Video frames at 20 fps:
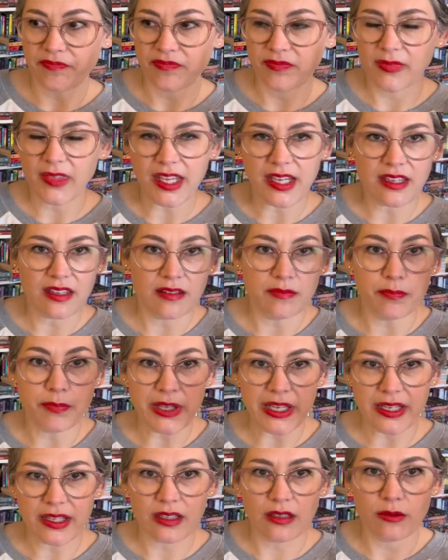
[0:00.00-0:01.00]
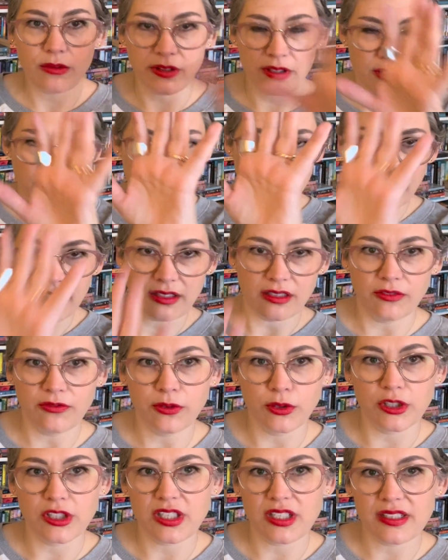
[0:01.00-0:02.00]
like in Big, when there's like the
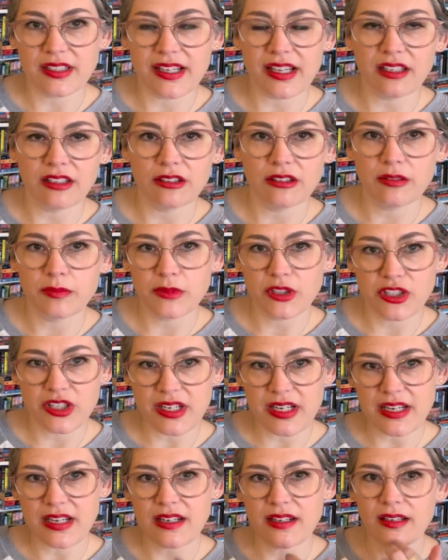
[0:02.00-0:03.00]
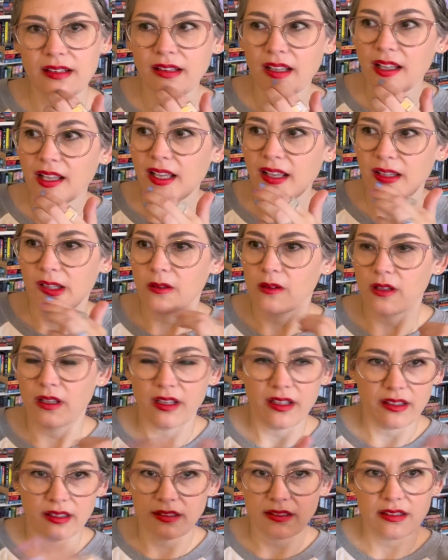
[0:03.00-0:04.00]
fortune teller machine
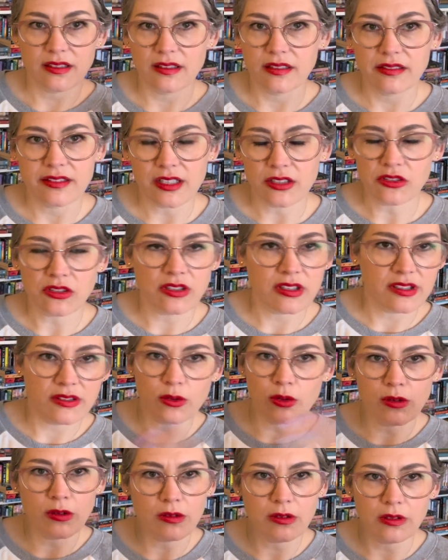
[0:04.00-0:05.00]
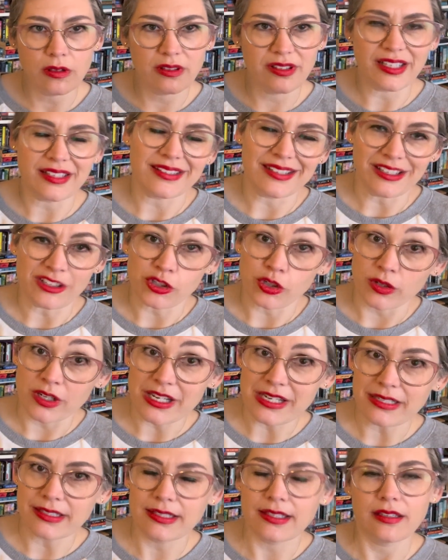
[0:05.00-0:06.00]
that's centuries old, not
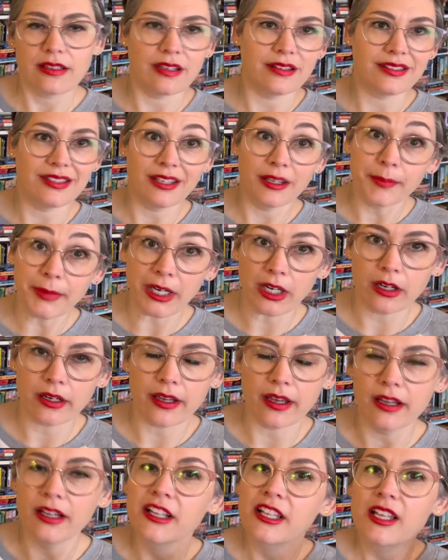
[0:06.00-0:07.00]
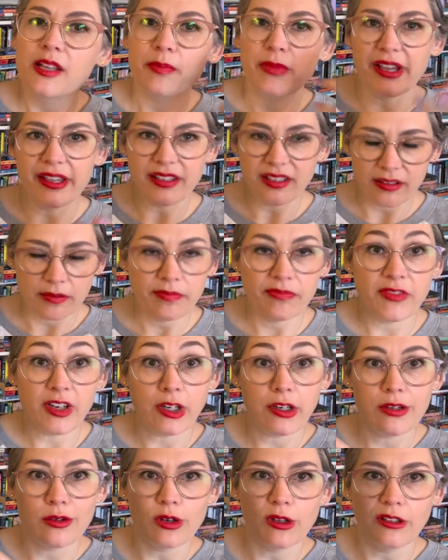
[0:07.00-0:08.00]
centuries because America, but
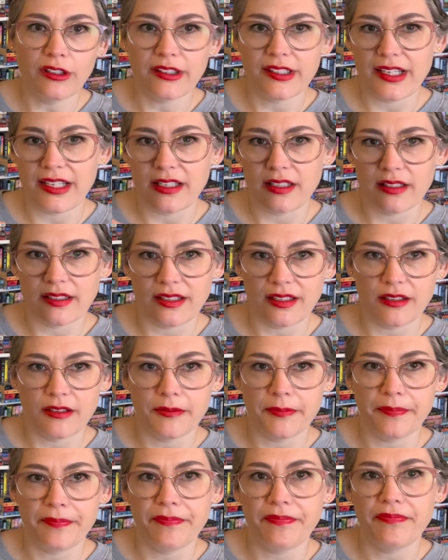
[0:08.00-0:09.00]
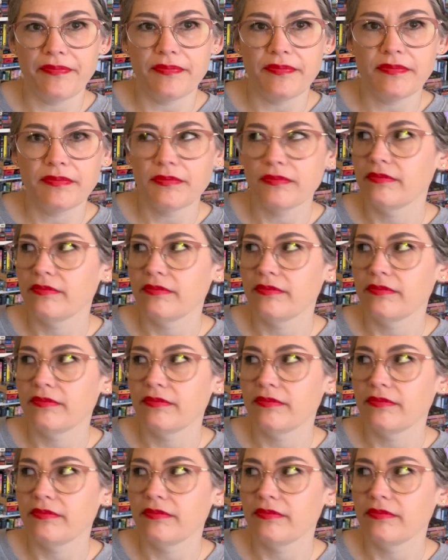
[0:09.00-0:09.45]
very old, and